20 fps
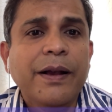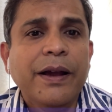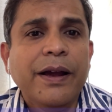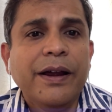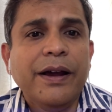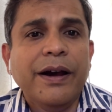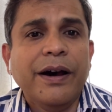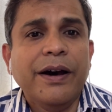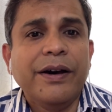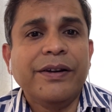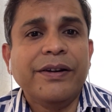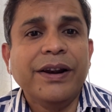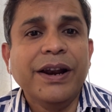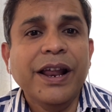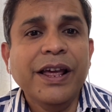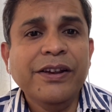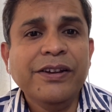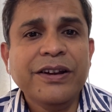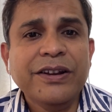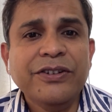
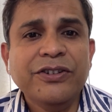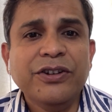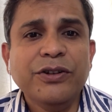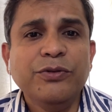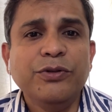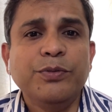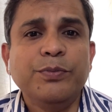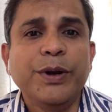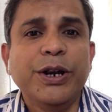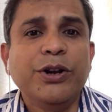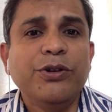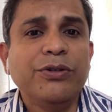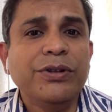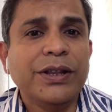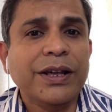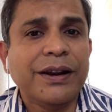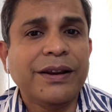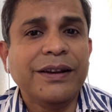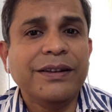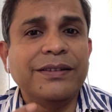Relationships between
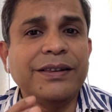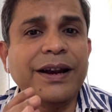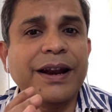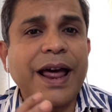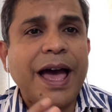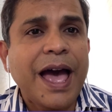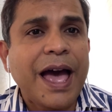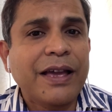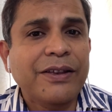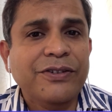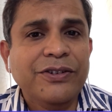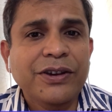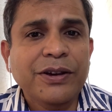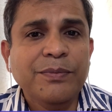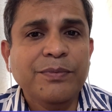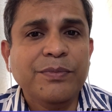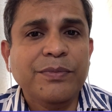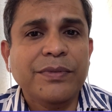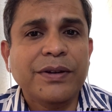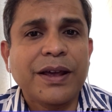the result achieved
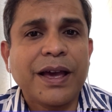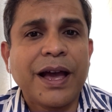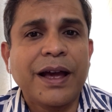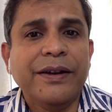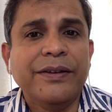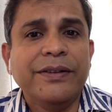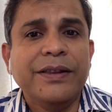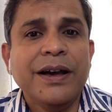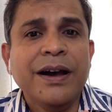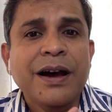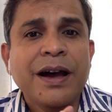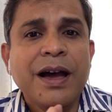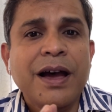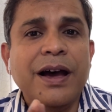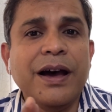and the